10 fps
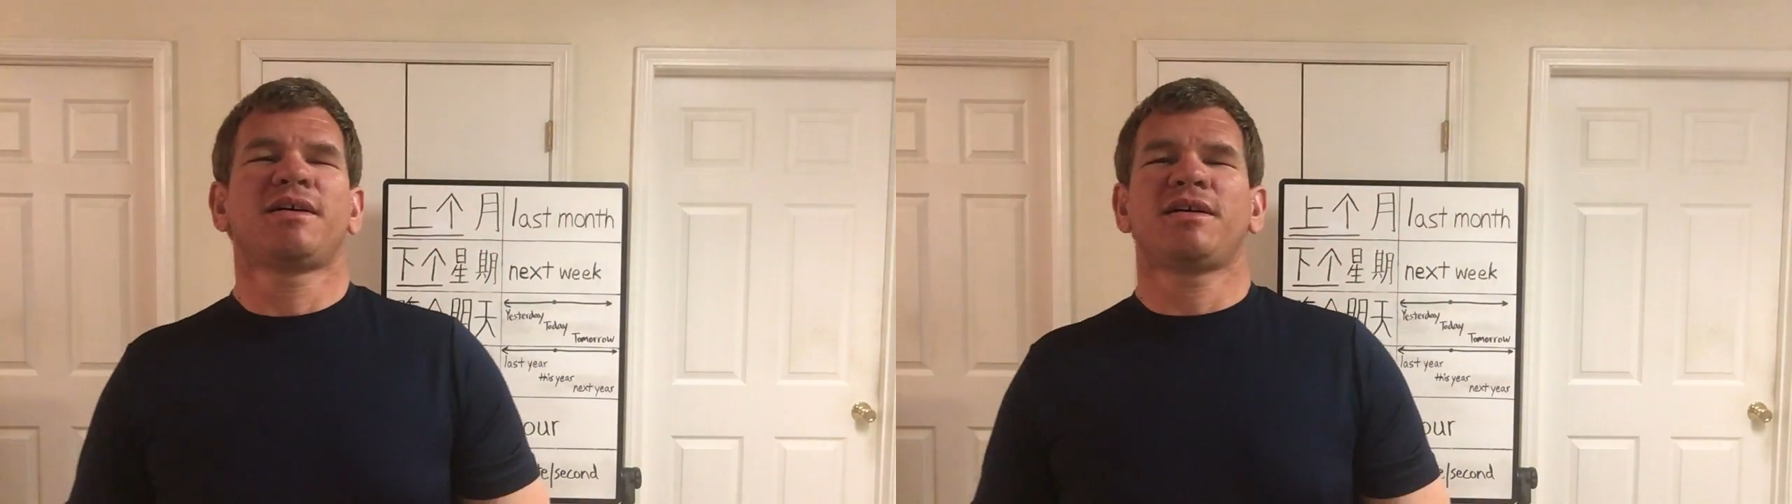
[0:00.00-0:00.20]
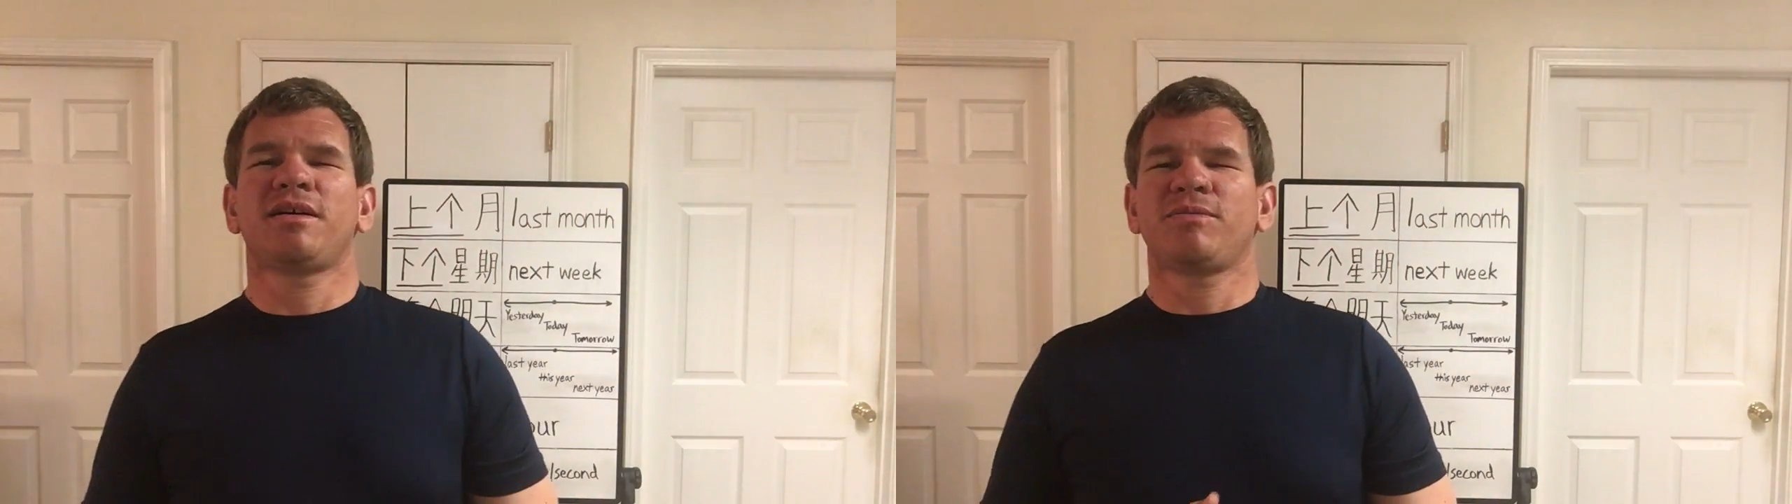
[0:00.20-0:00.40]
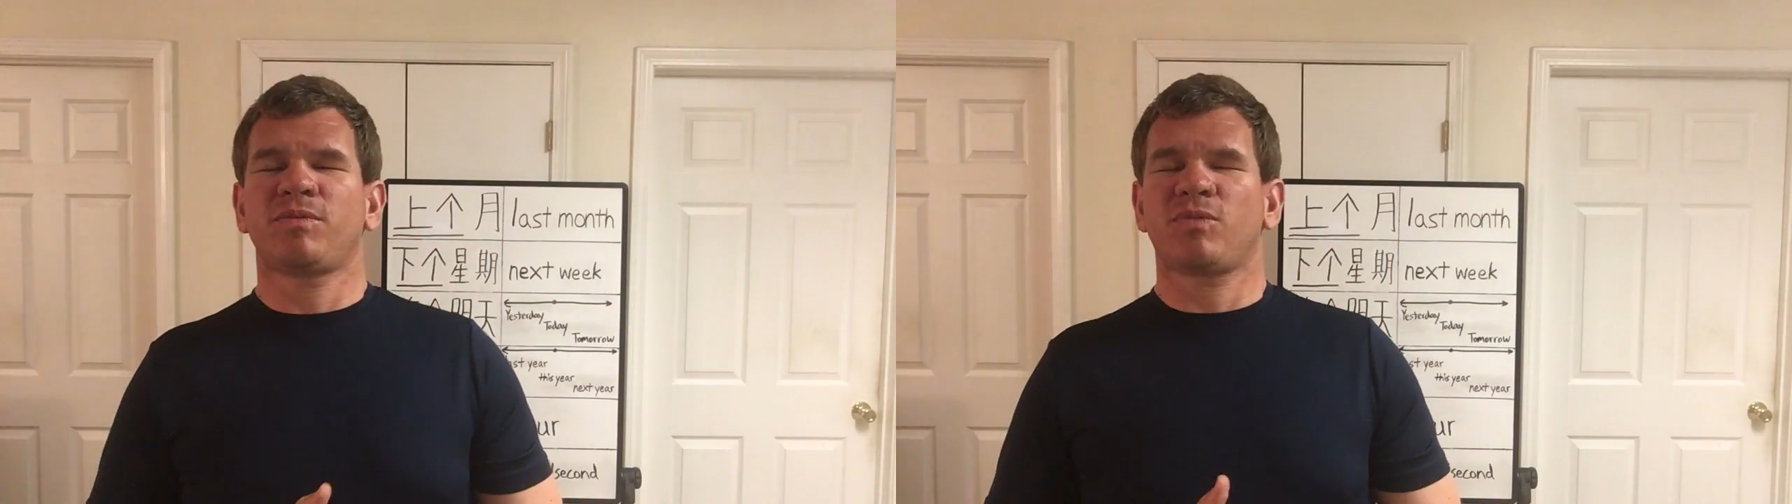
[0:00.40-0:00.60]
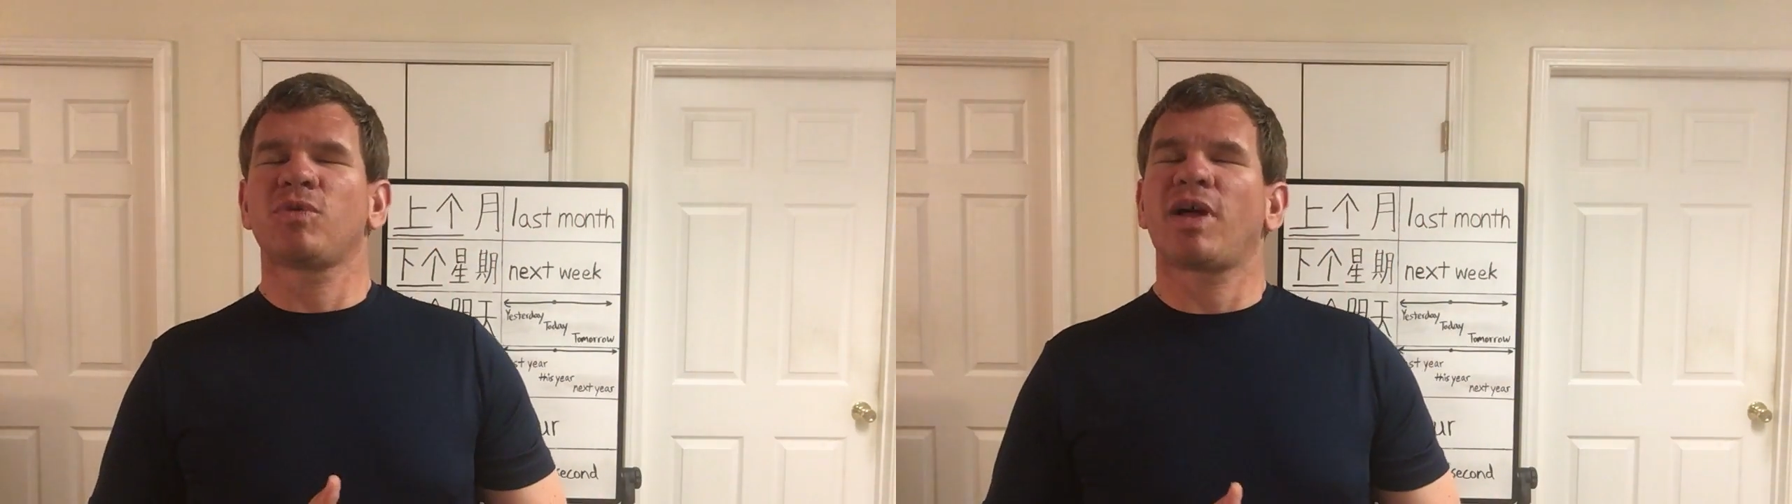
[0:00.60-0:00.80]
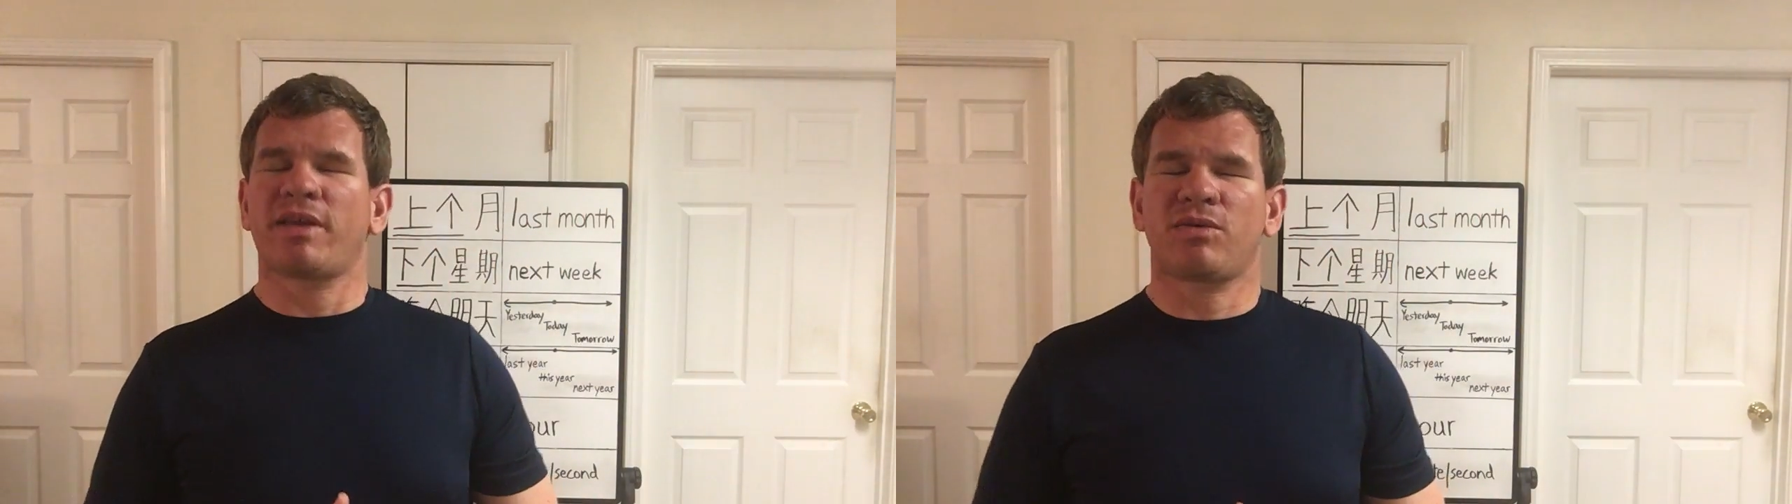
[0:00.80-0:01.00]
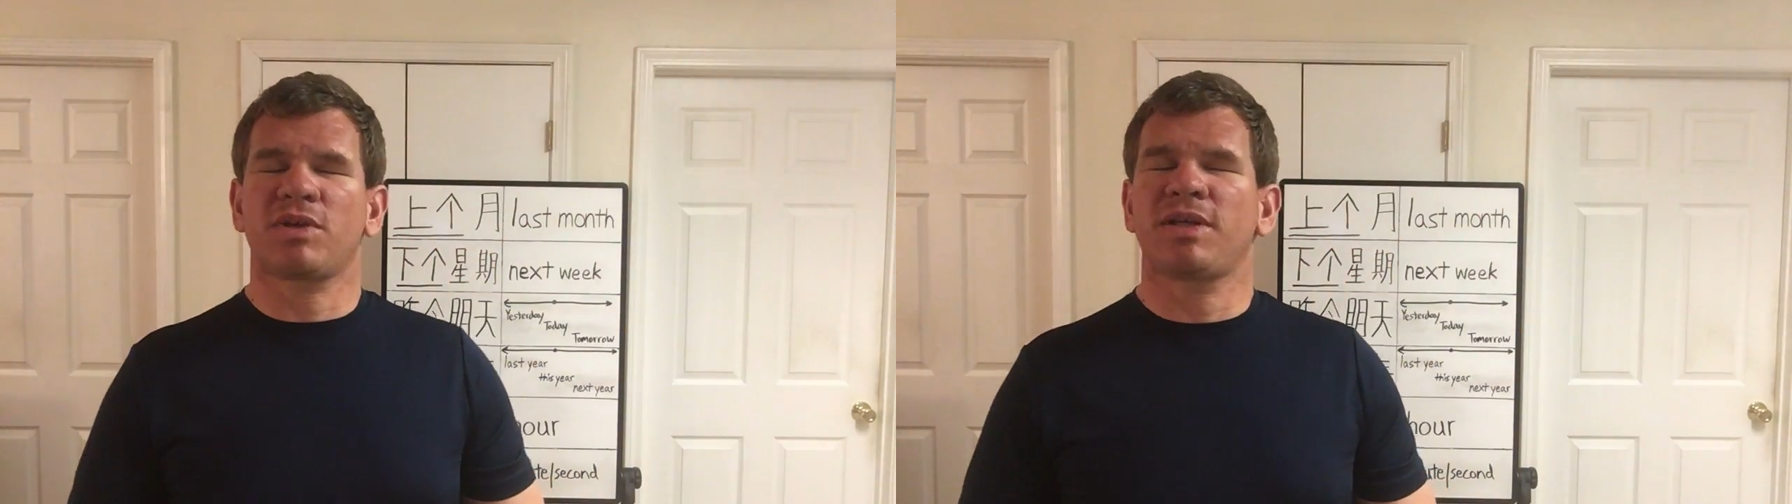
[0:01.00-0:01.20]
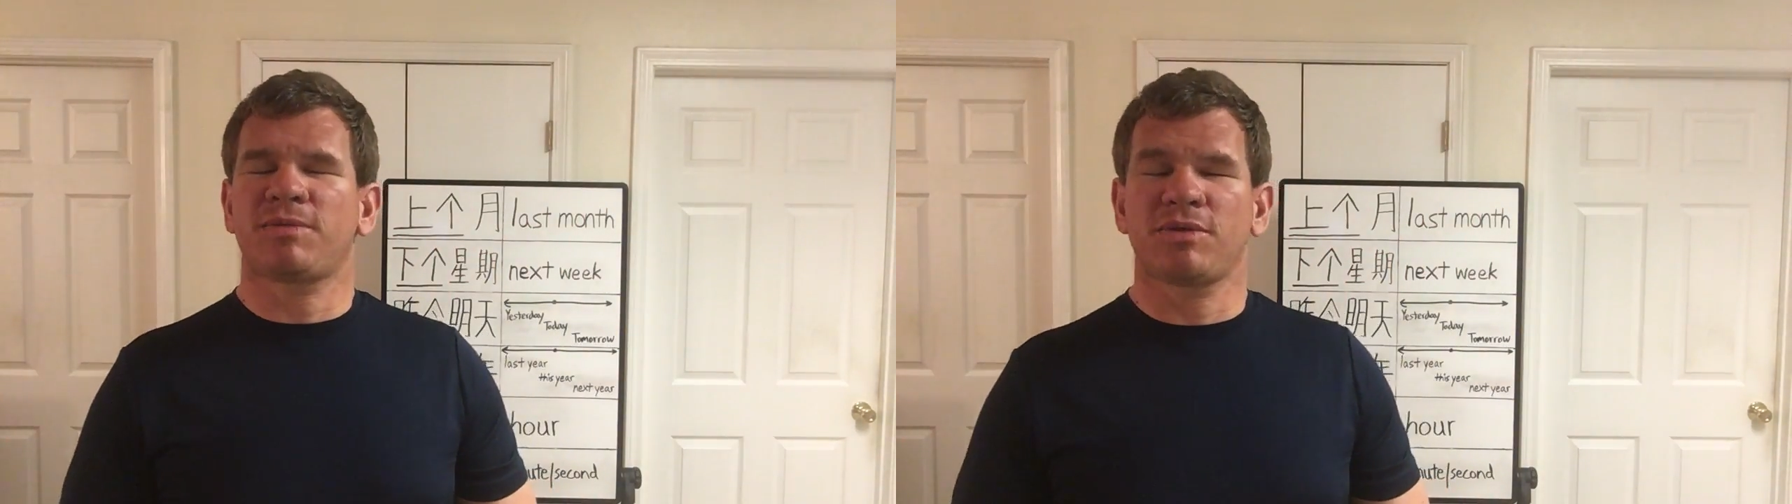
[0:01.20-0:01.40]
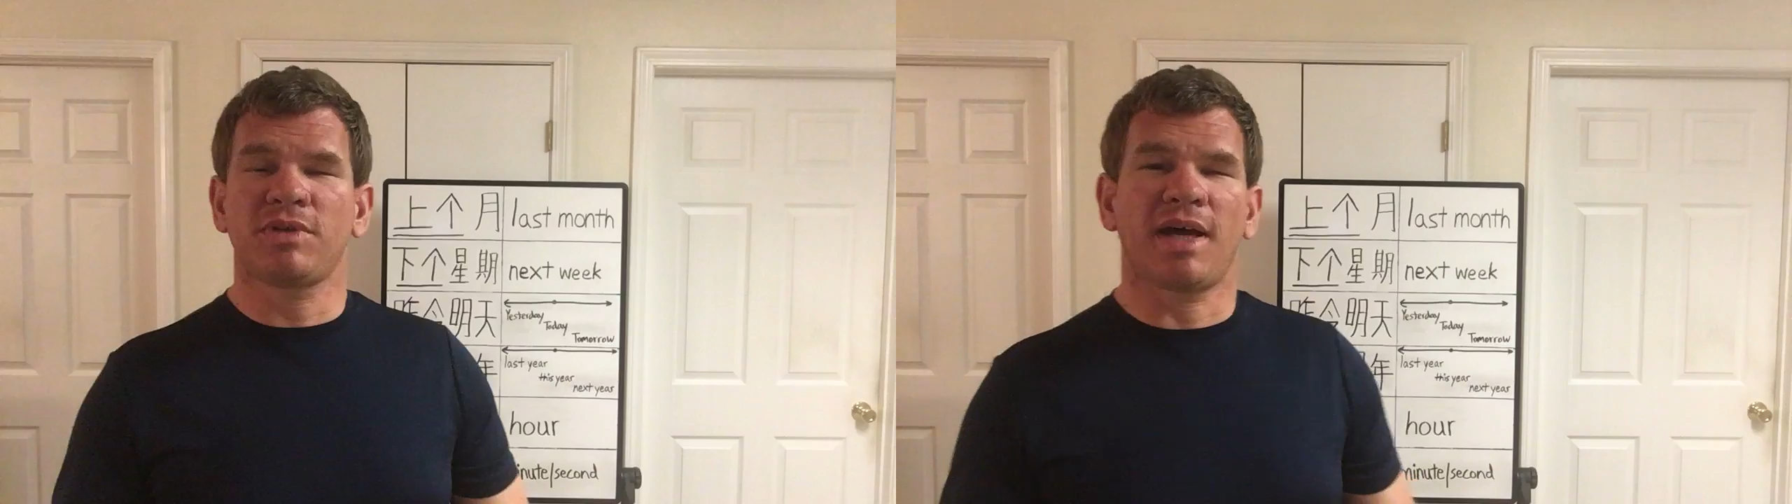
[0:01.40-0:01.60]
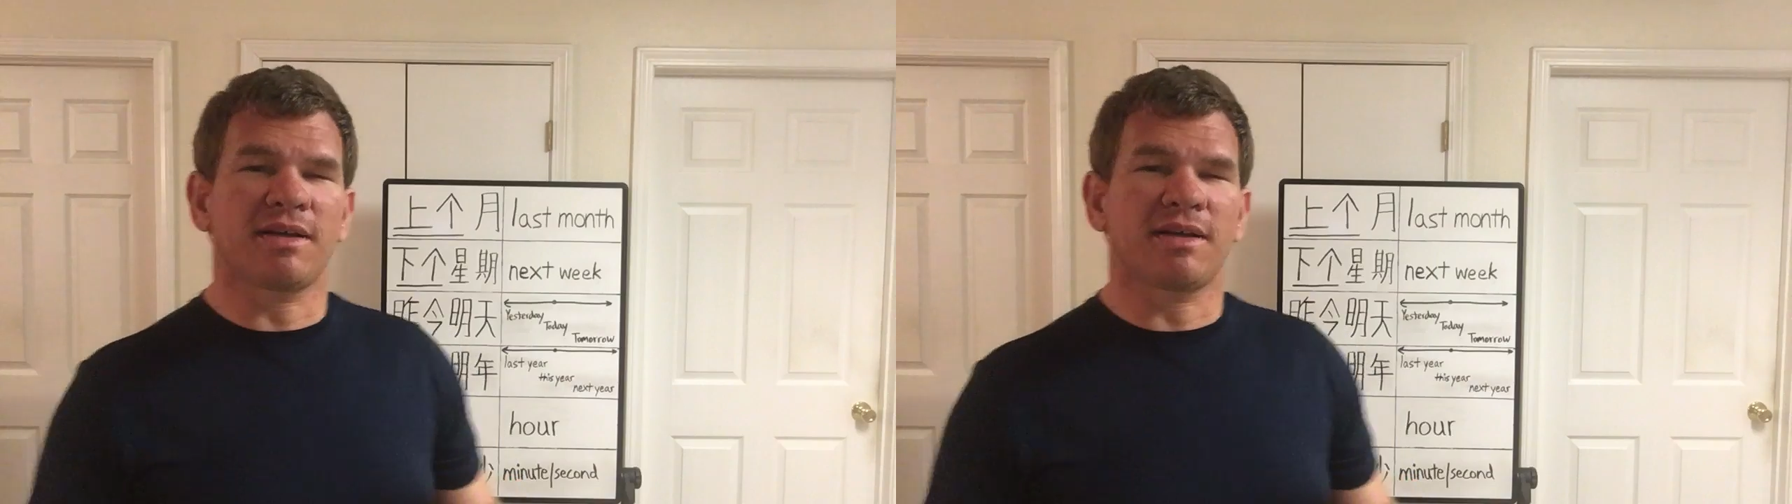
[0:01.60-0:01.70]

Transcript: Um, I think we'll keep doing that.